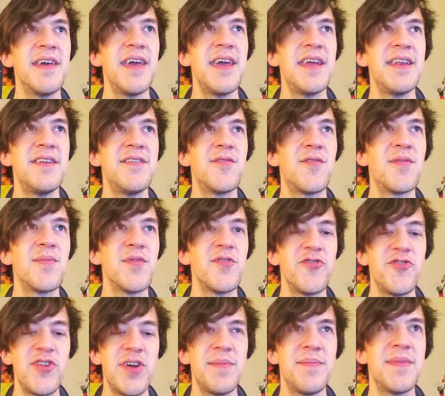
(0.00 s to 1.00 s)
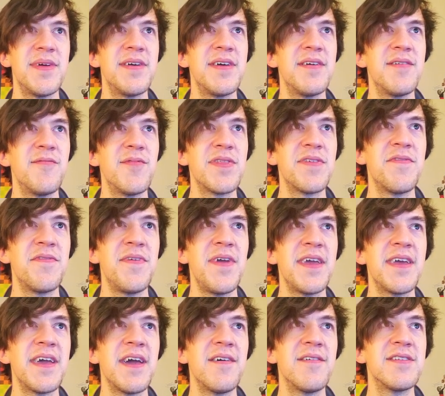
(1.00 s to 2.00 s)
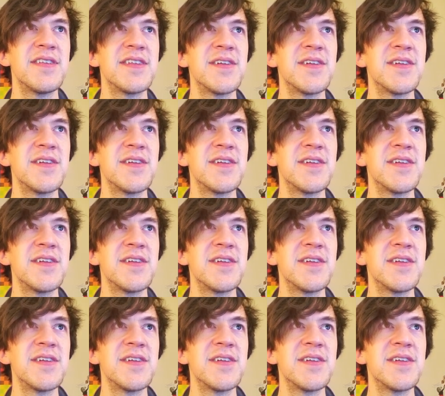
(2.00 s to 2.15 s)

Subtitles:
and Normal Gem with Fake Out.